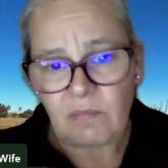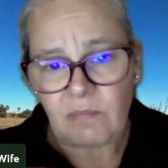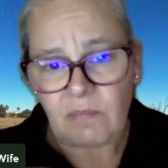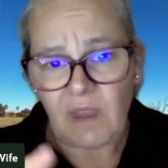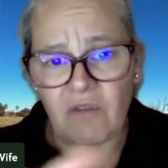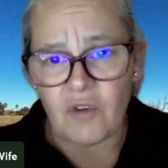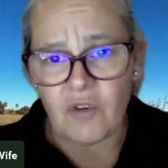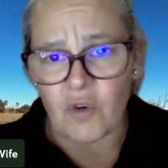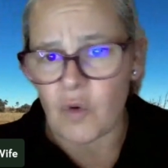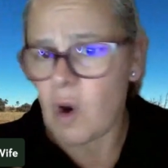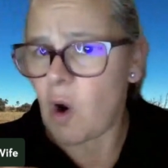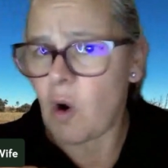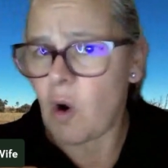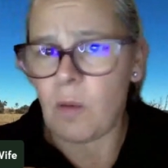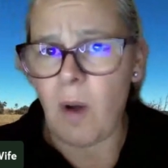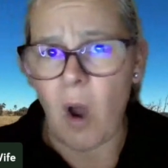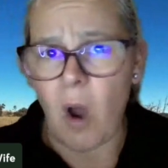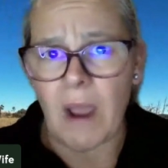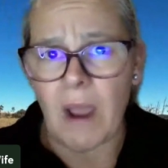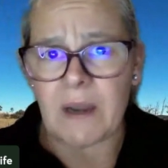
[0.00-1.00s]
varroa
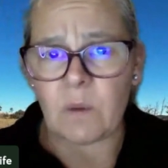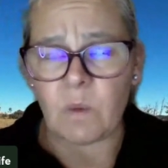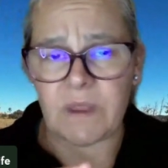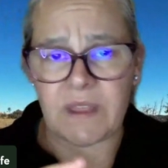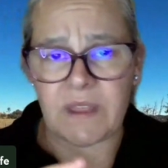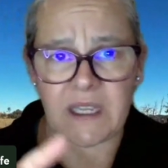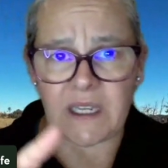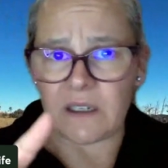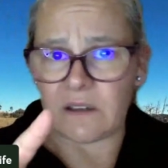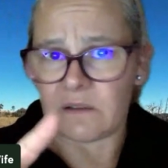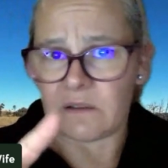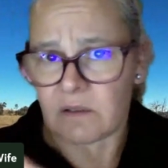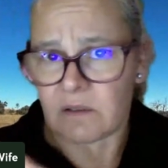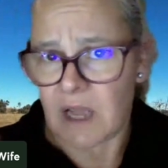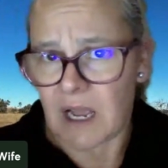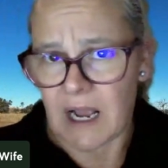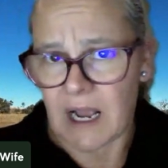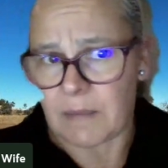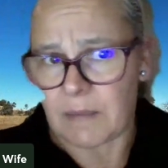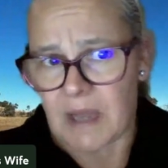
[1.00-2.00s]
mite within
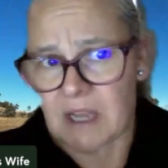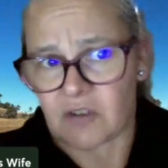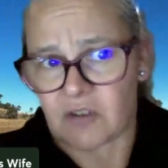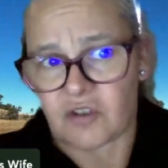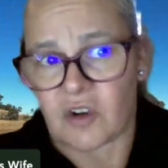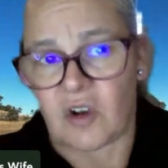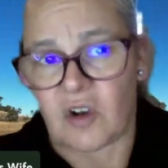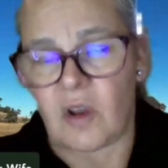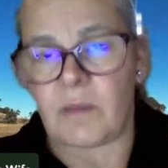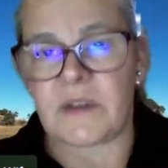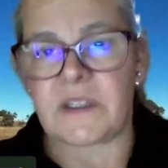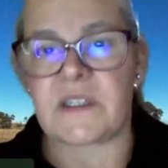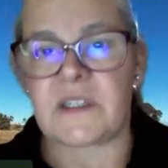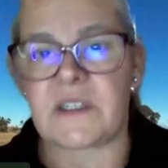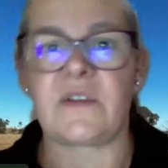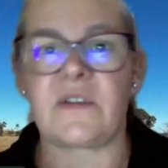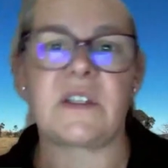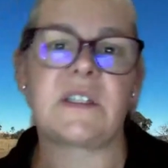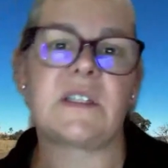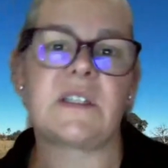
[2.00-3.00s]
a couple of 100 kilometres
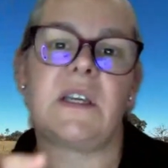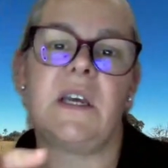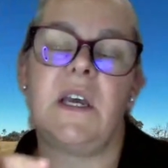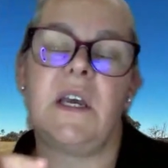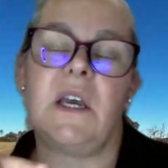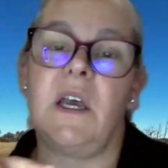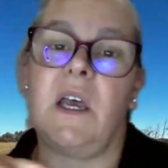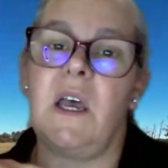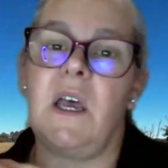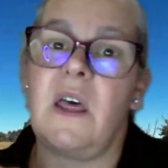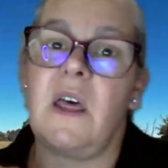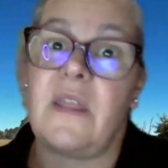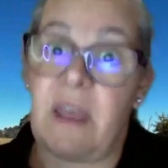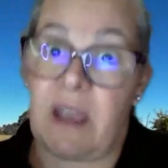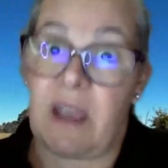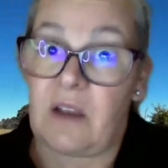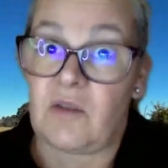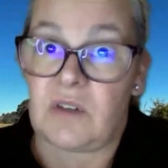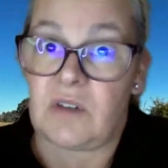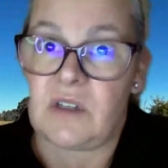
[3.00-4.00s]
of us,
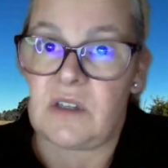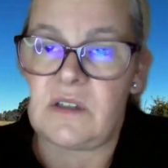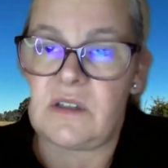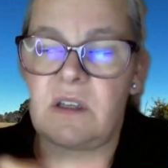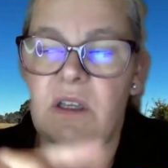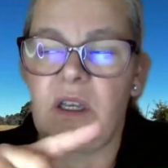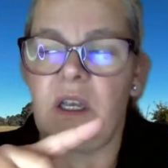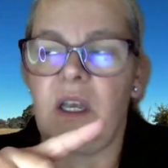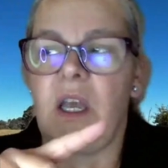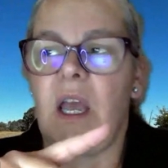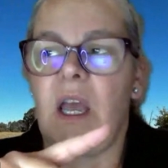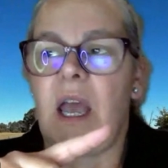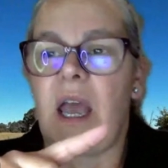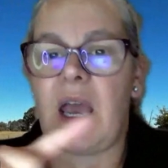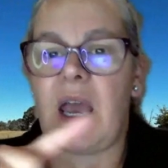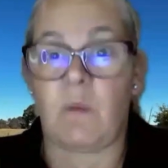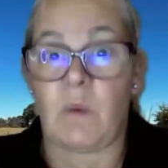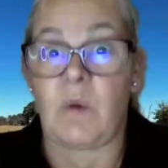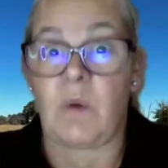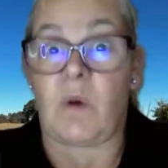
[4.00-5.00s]
thank goodness,
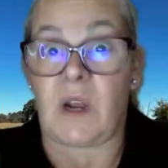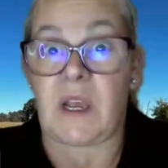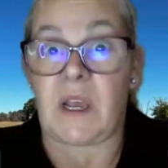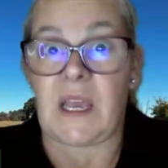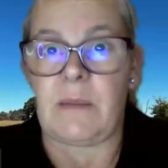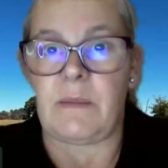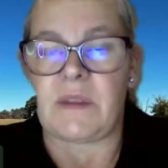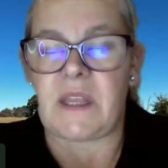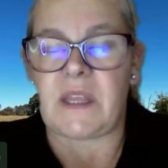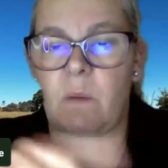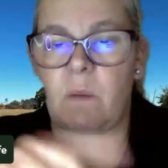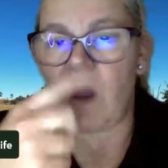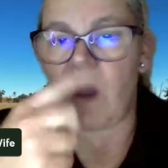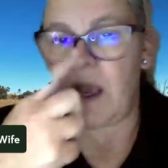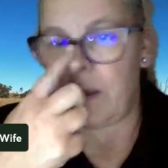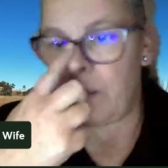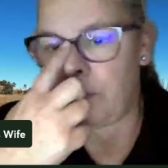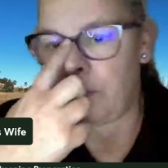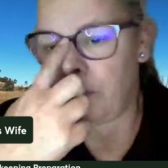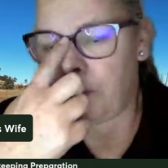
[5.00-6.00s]
and we want to keep it that
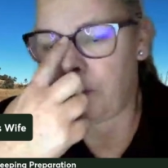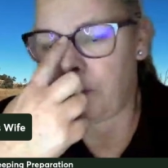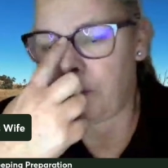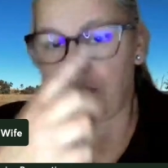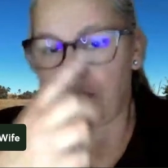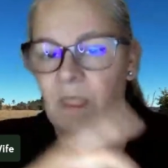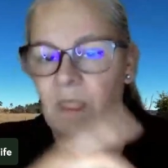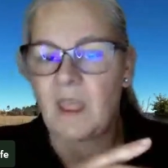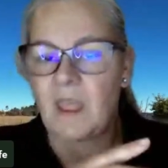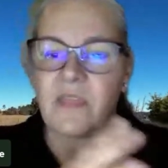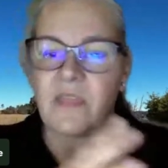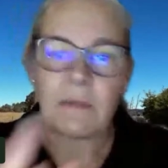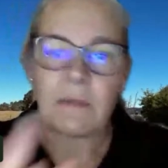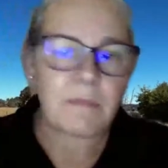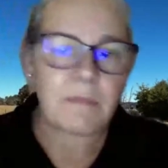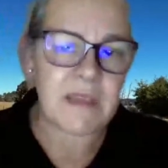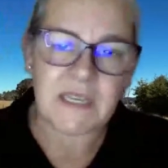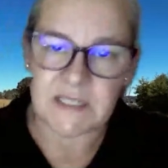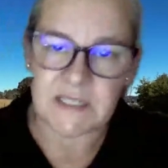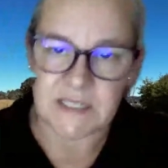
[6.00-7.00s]
way.
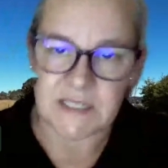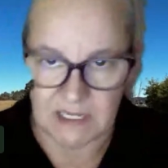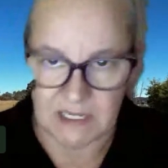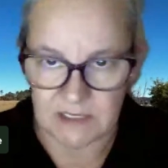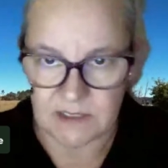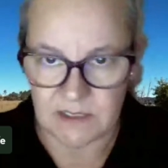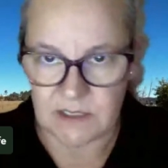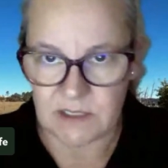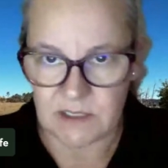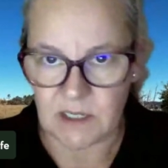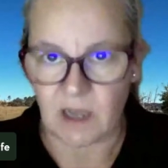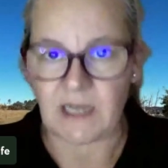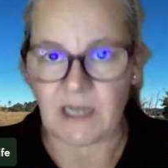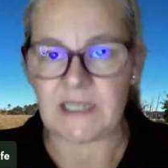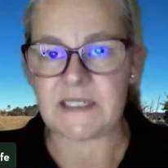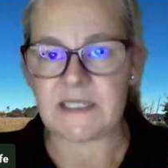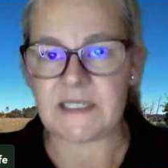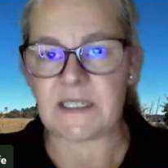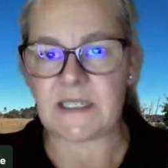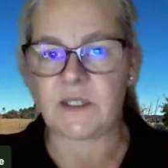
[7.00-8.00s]
That being said, I
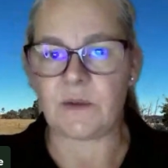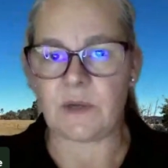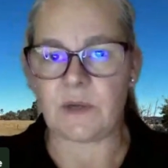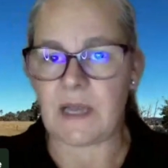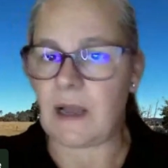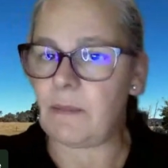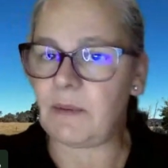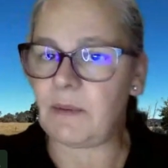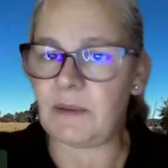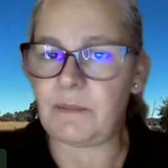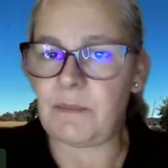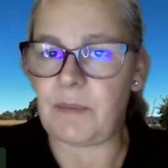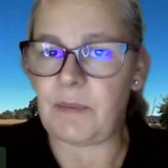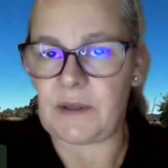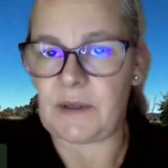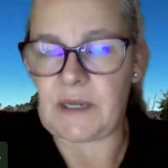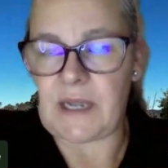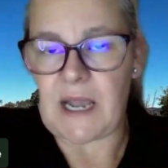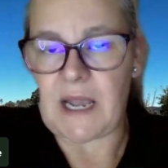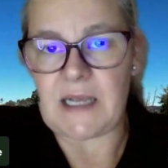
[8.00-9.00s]
listened to a couple of
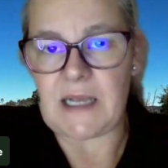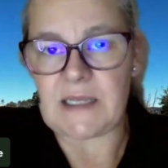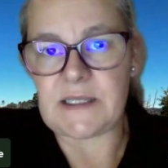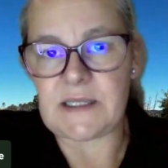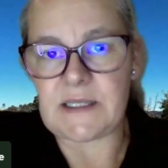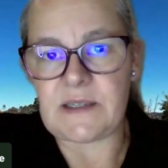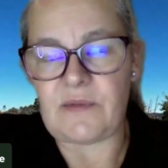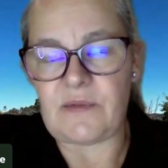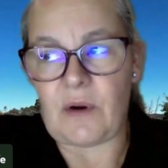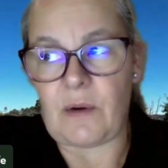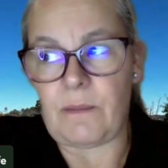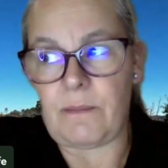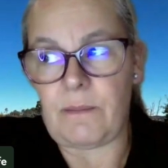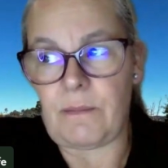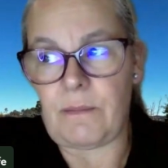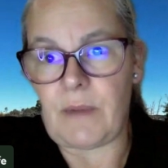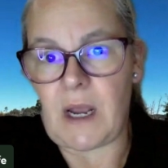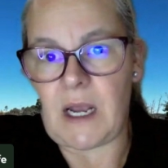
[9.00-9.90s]
podcasts from